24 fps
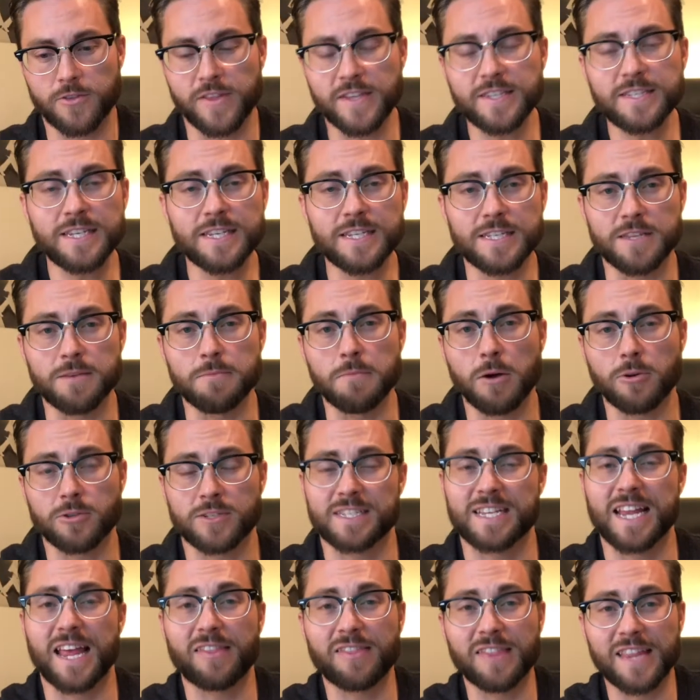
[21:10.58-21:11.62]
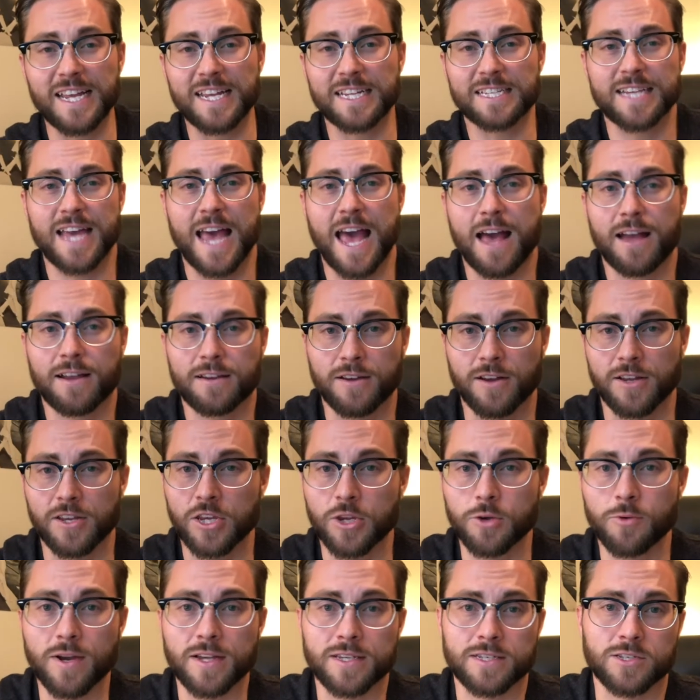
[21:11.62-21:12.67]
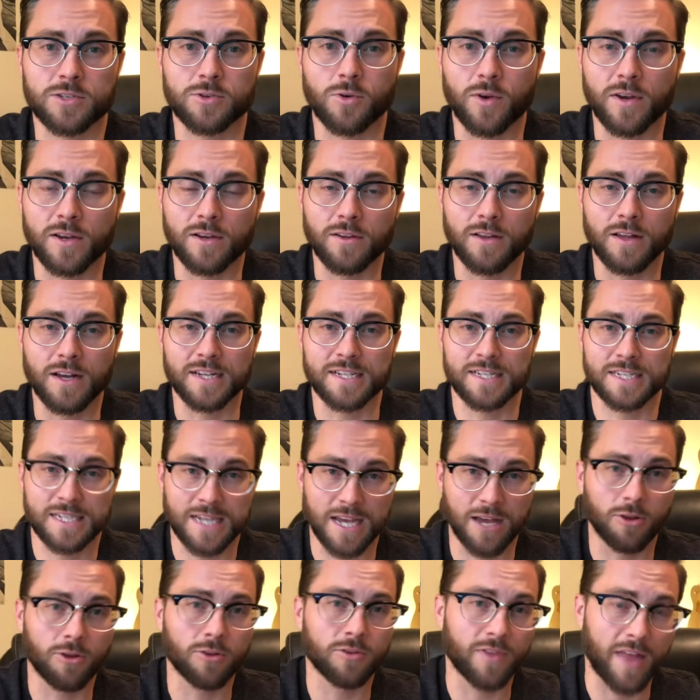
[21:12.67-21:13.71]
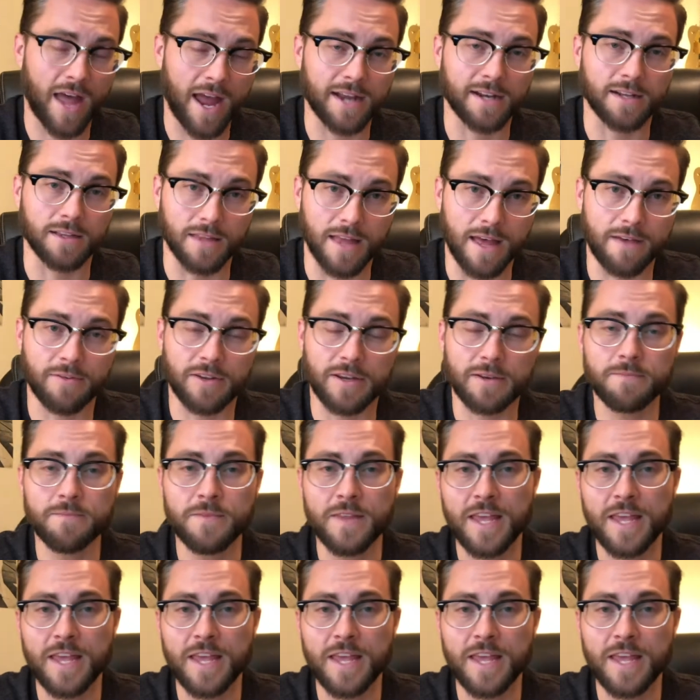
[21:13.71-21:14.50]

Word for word: this is the most deadly attack on U.S. soil until 9/11,